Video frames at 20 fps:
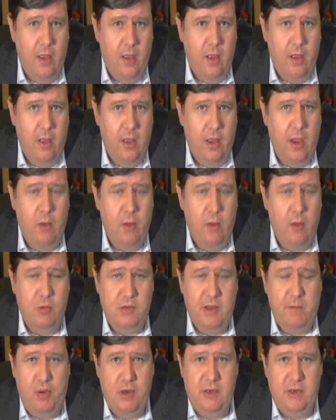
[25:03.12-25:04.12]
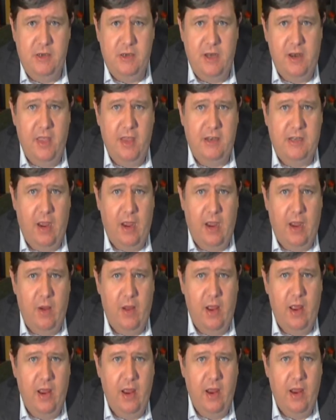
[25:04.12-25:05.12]
He was imprisoned in the Tower
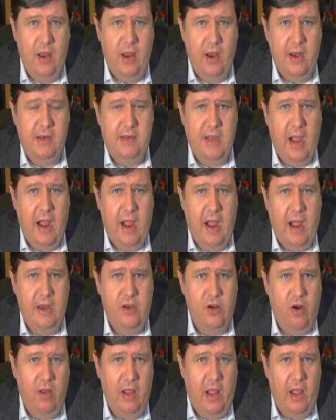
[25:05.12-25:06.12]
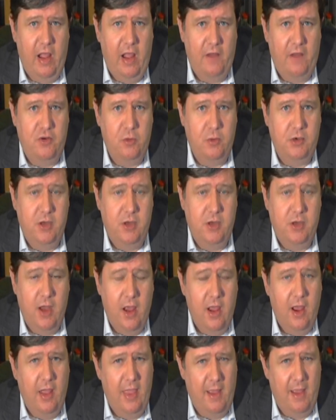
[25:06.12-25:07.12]
and he died not long afterwards,
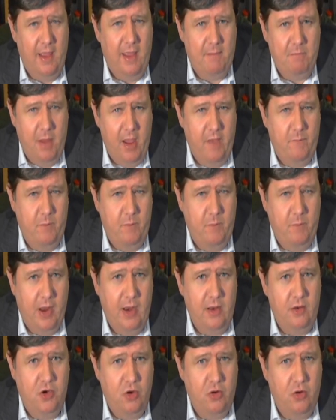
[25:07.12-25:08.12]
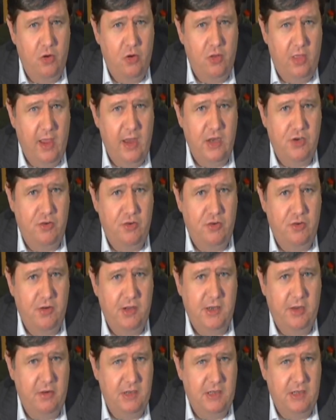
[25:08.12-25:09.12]
and that may have been due to the injuries he
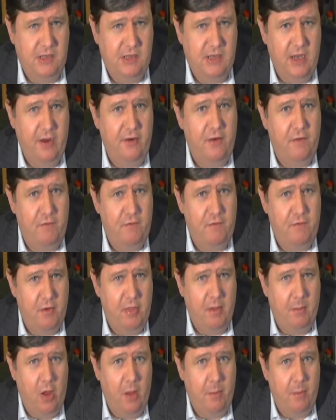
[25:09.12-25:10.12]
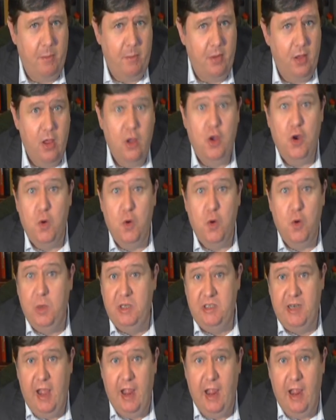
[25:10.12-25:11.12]
received from the mob who wished to
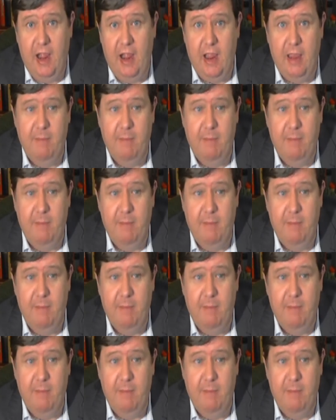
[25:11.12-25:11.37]
hang him.